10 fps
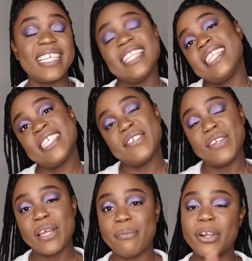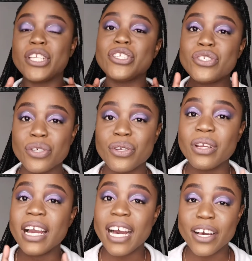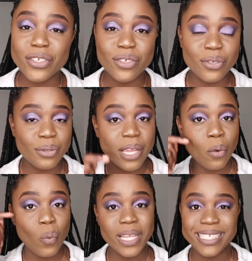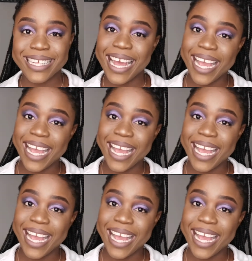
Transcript: and in this video I'm going to show you how to do a winged